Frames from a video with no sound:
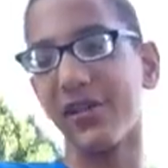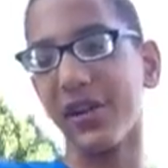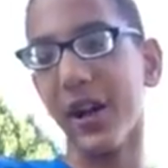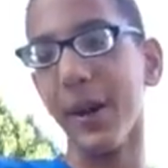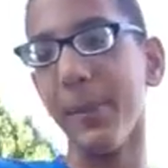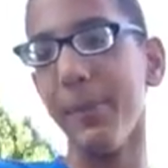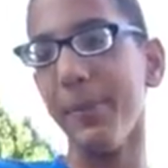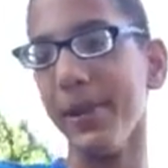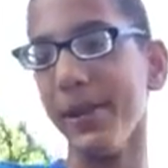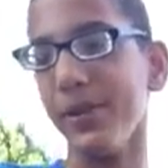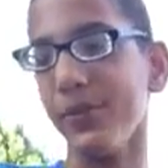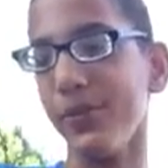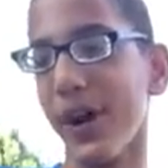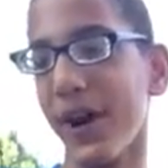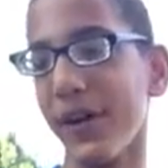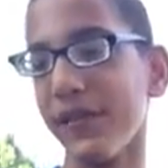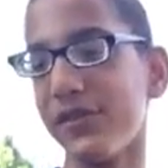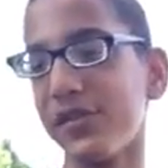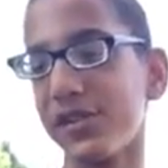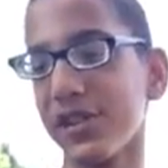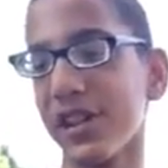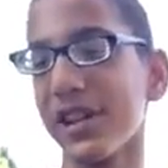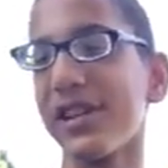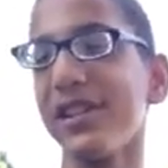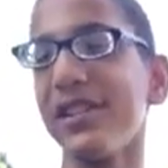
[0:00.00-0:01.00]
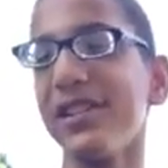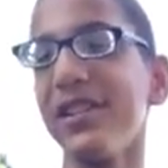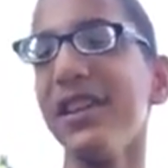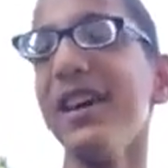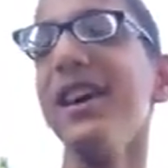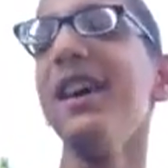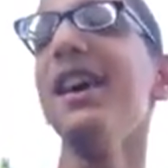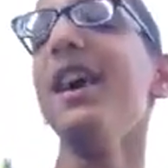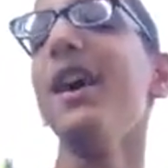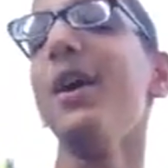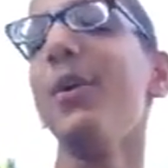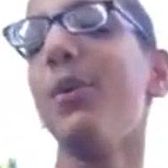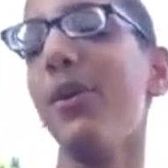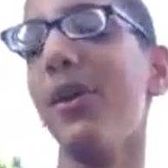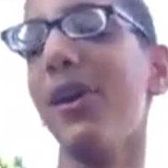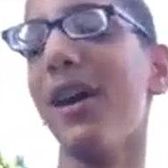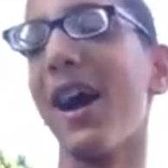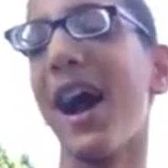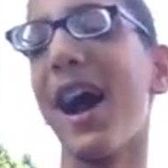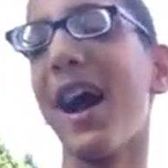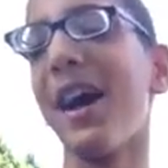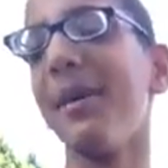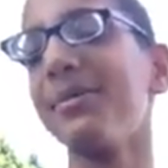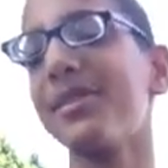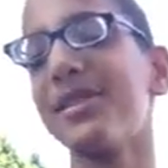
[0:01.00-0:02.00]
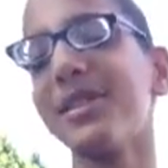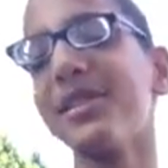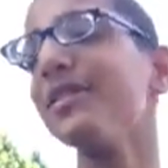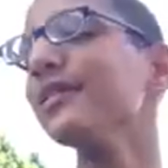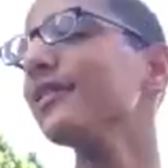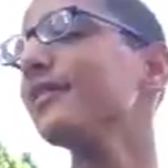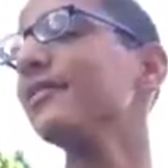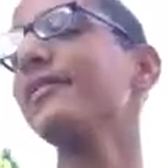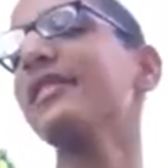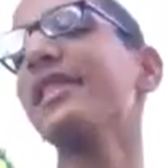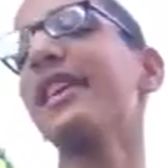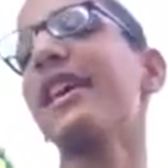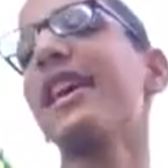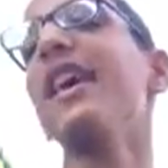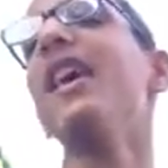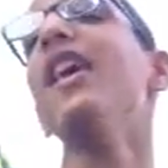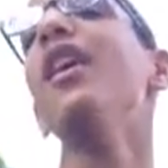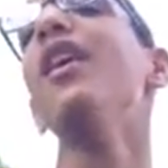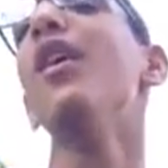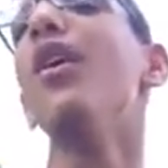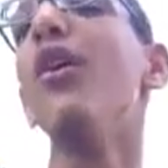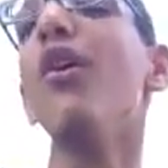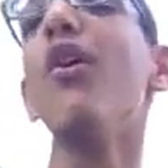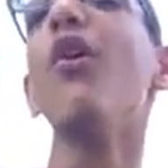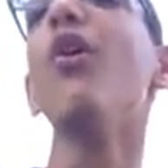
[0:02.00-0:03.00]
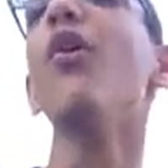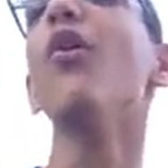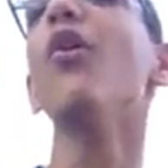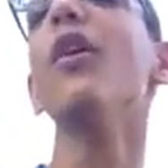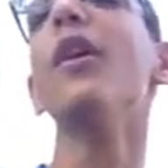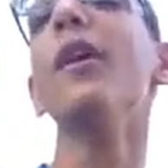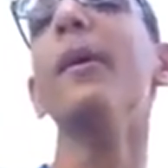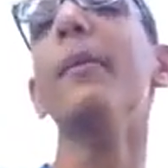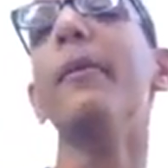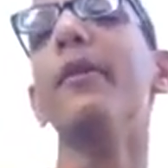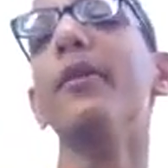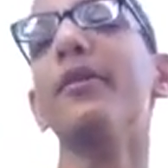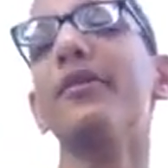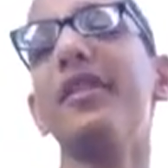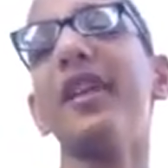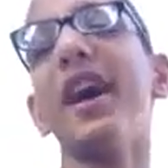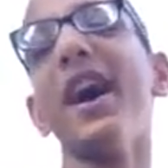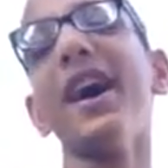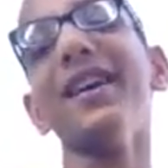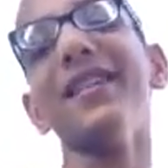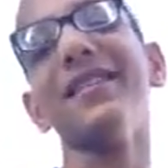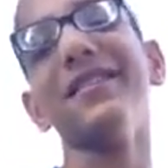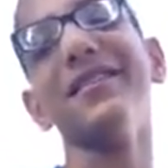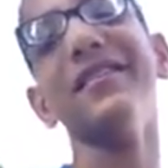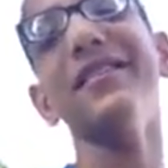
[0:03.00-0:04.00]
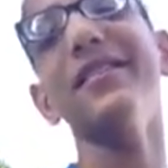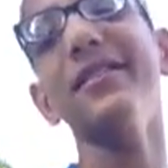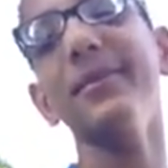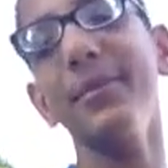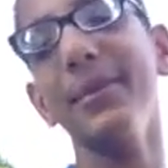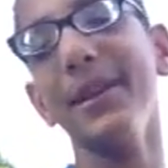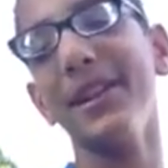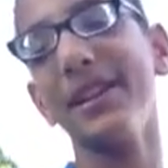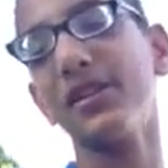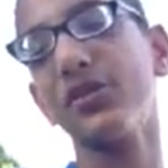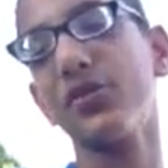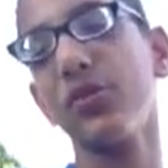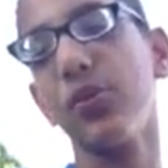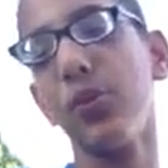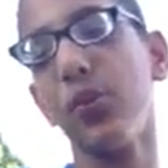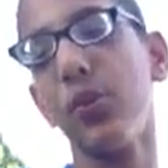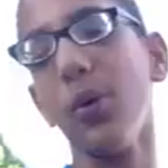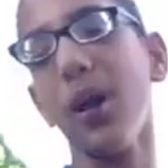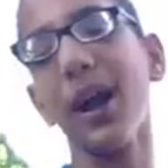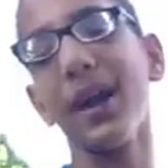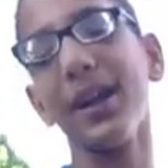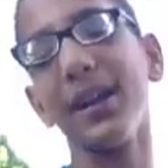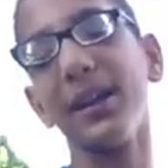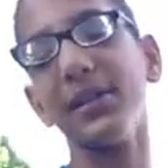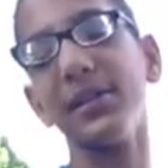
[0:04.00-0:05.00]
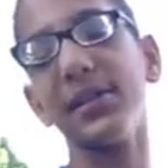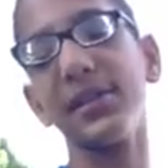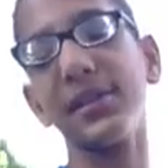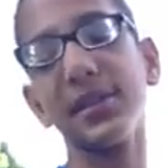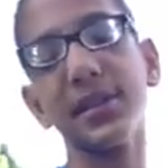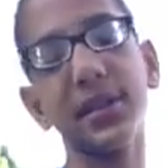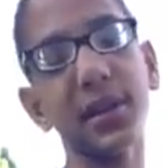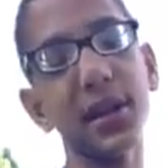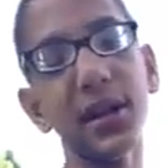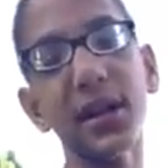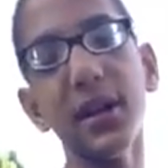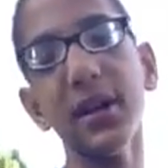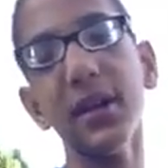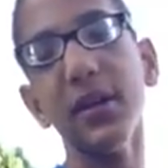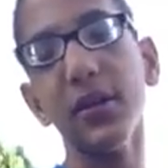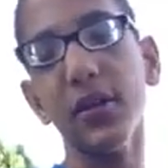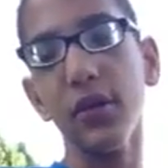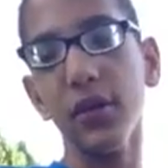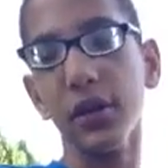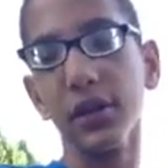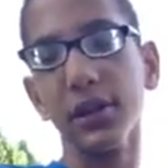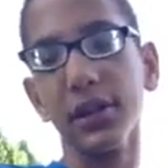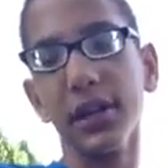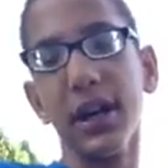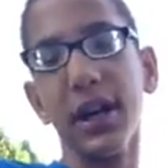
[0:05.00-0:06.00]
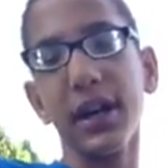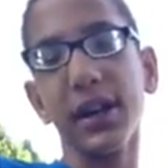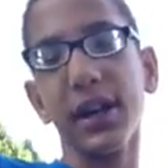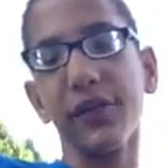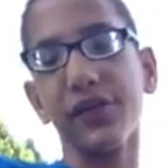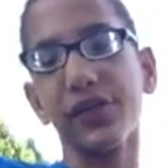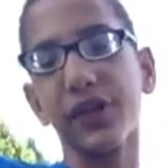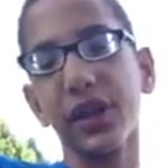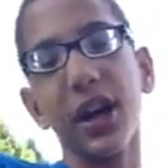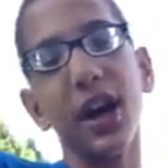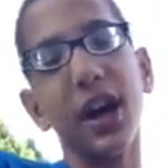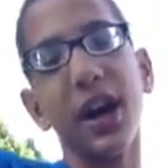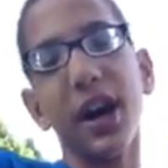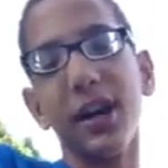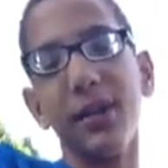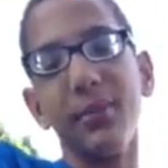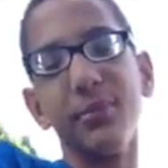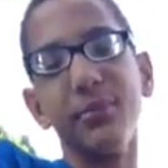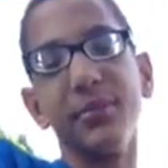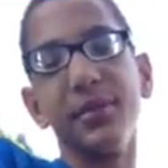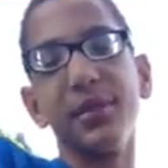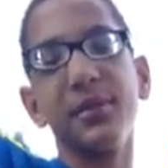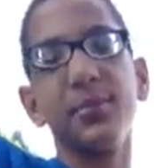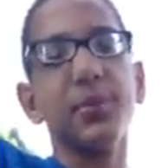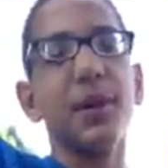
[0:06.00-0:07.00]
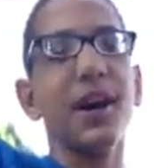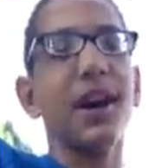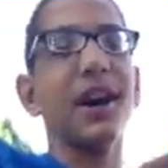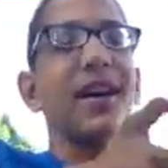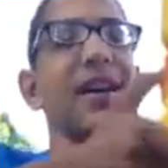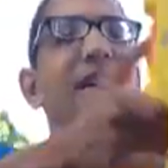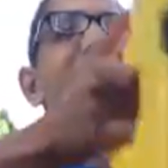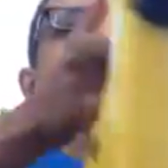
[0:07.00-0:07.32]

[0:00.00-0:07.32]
grip and Rev Trigger were absolutely horrible. That hurt me twice, or a lot of times. But